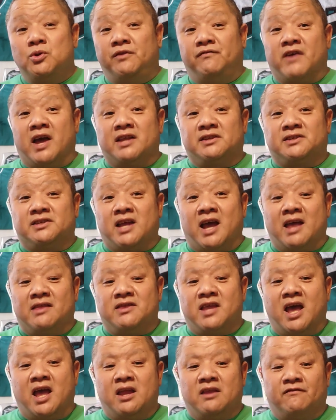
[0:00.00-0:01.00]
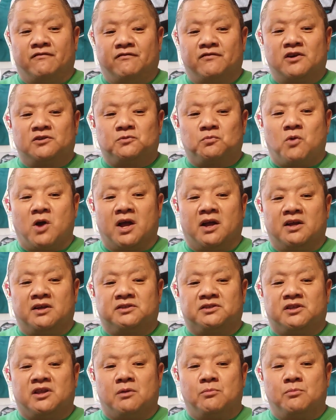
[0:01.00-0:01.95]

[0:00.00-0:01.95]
events that day. First one is